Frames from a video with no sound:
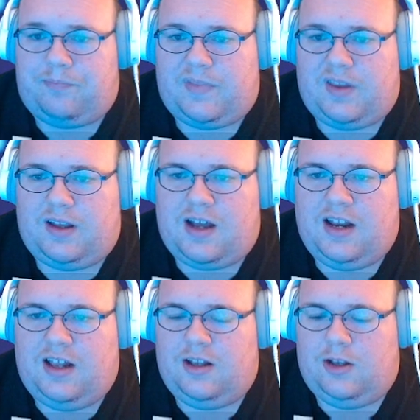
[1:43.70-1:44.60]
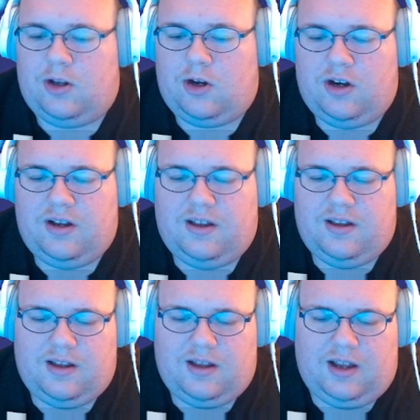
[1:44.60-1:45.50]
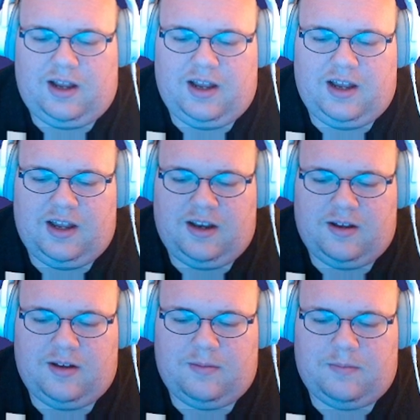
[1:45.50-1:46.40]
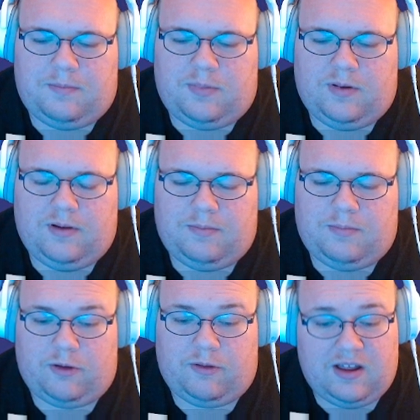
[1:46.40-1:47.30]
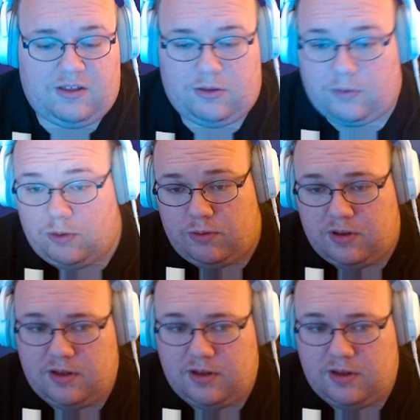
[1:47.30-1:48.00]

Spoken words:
kind of learn and progress through,